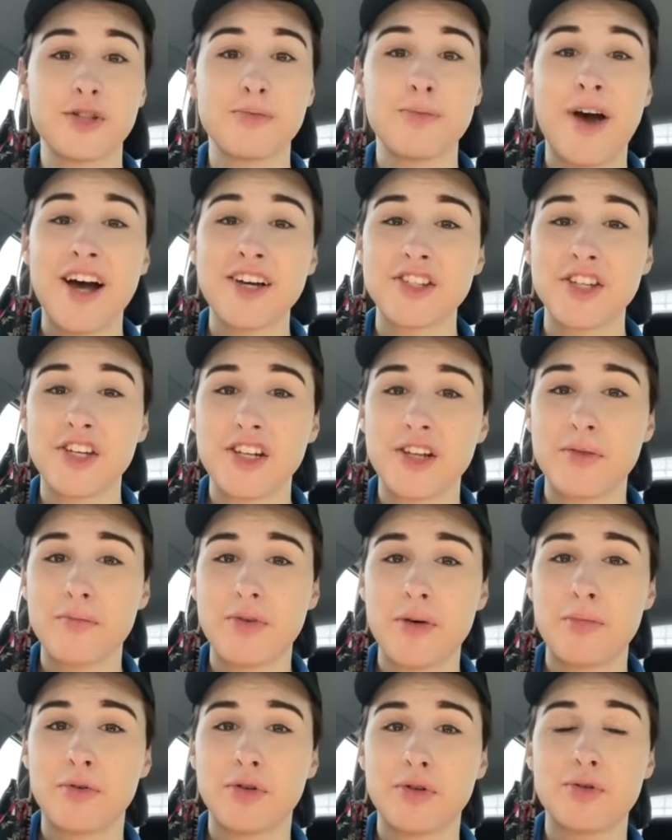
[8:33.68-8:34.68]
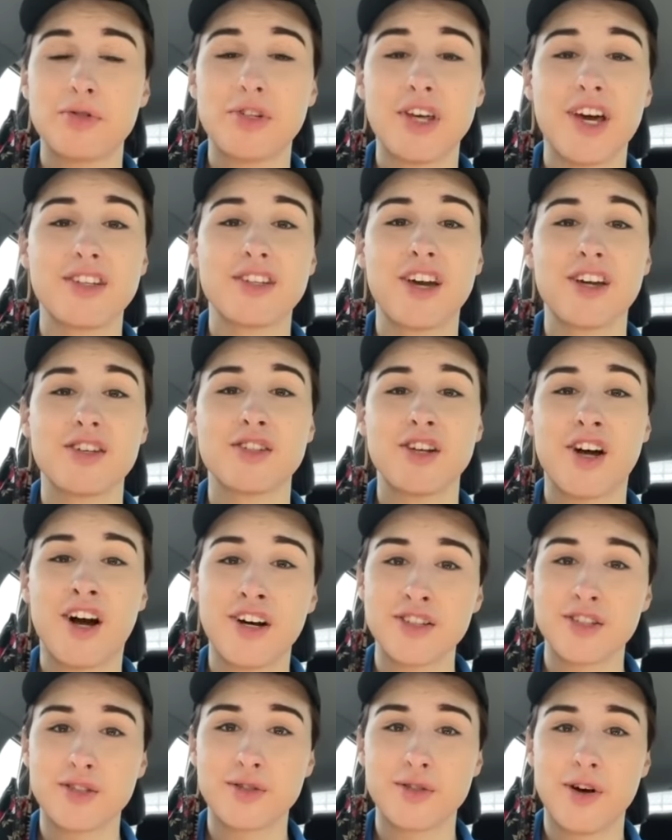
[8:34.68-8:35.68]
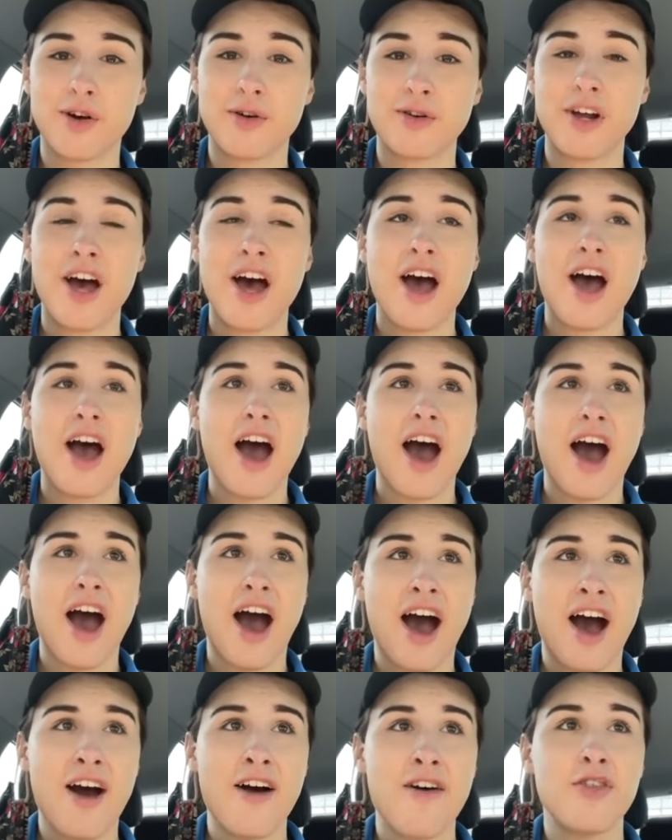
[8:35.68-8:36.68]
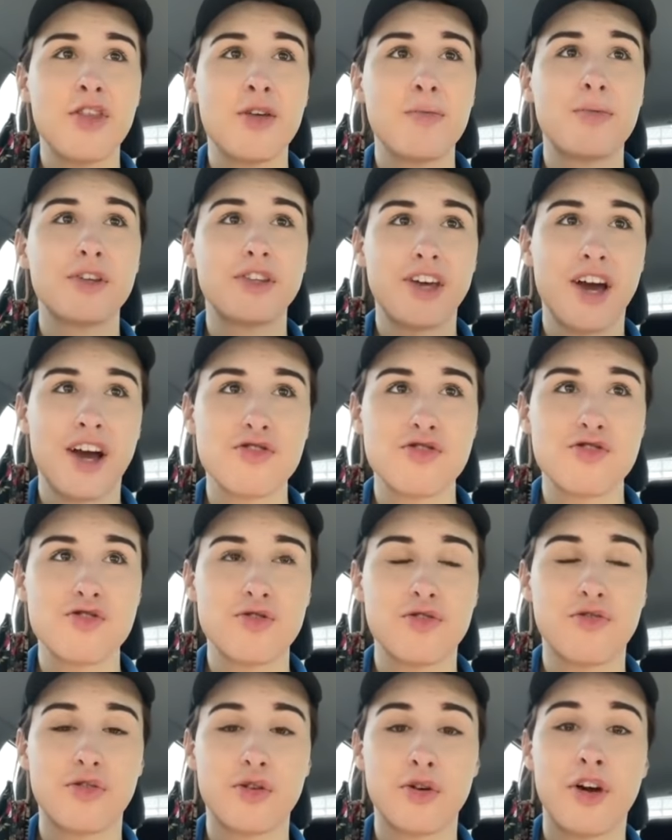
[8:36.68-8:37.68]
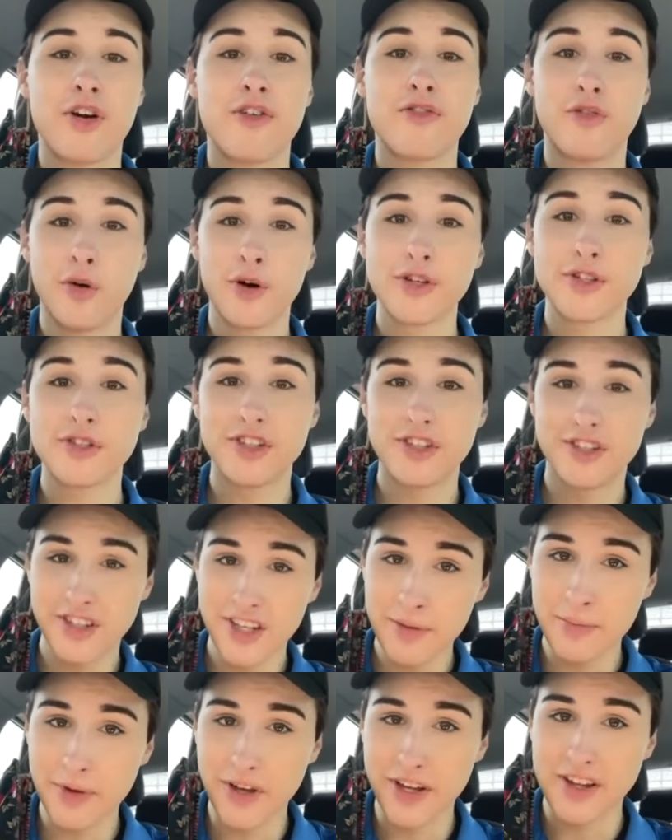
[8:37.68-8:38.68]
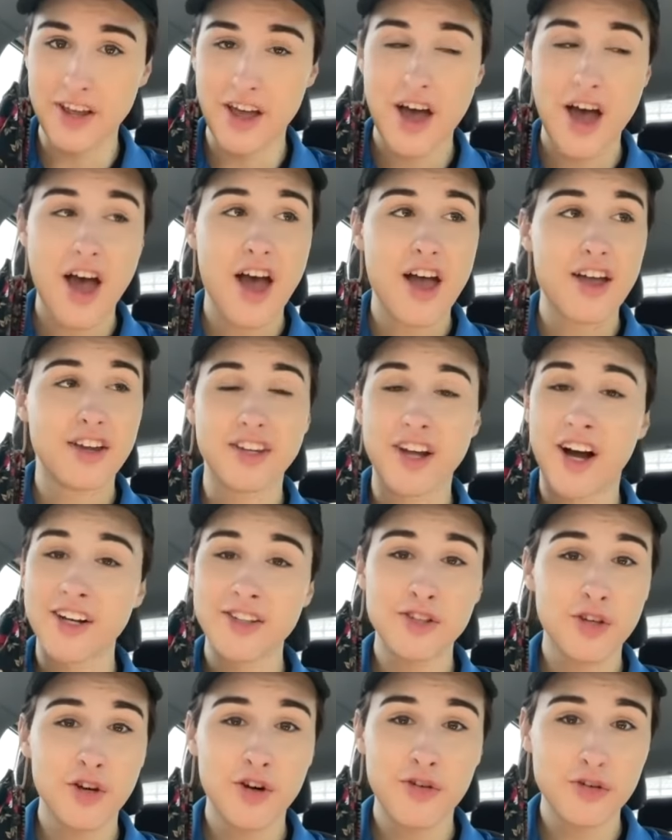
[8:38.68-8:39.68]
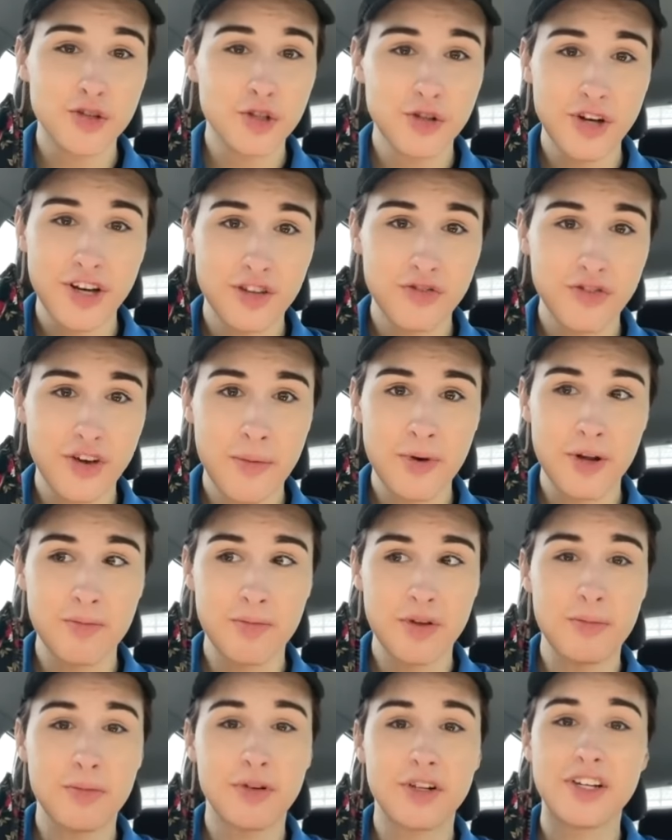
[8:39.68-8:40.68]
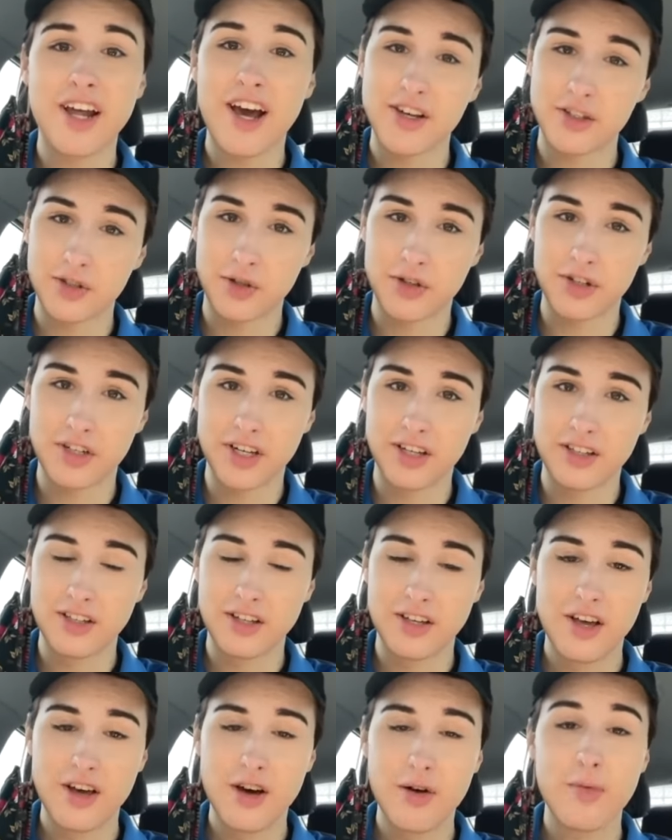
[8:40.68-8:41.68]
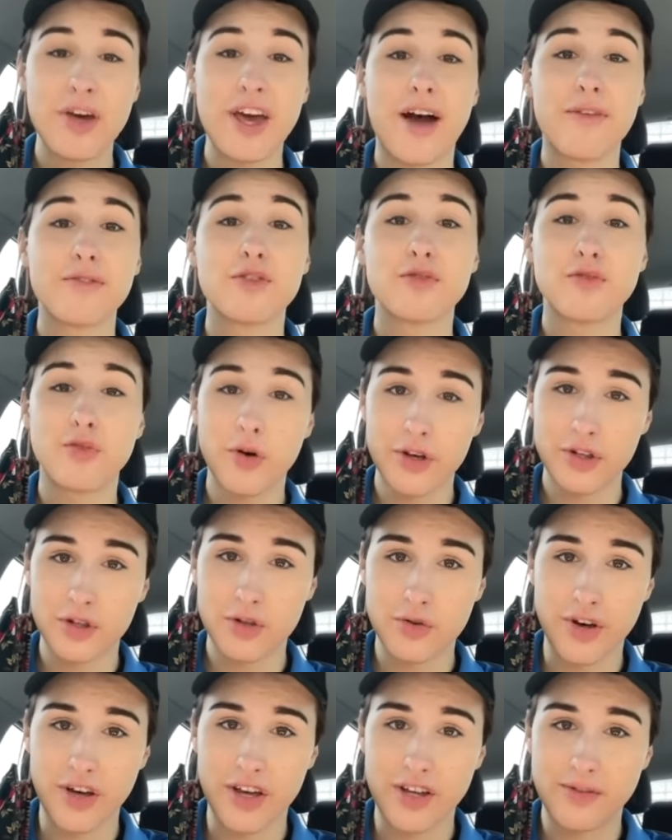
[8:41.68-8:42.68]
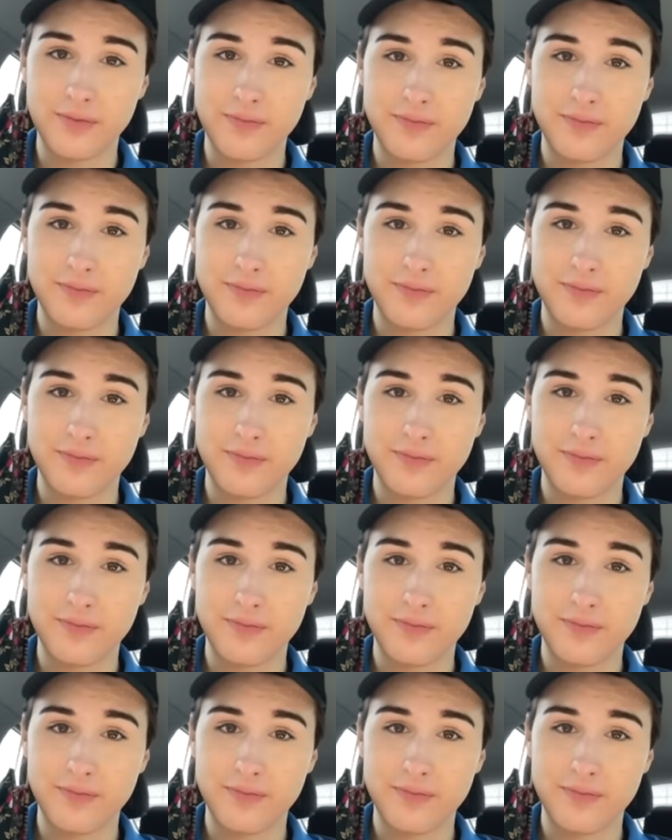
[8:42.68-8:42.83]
masculine people who take testosterone have the potential for their voice to deepen. Not so for trans feminine people and estrogen. We have to voice train.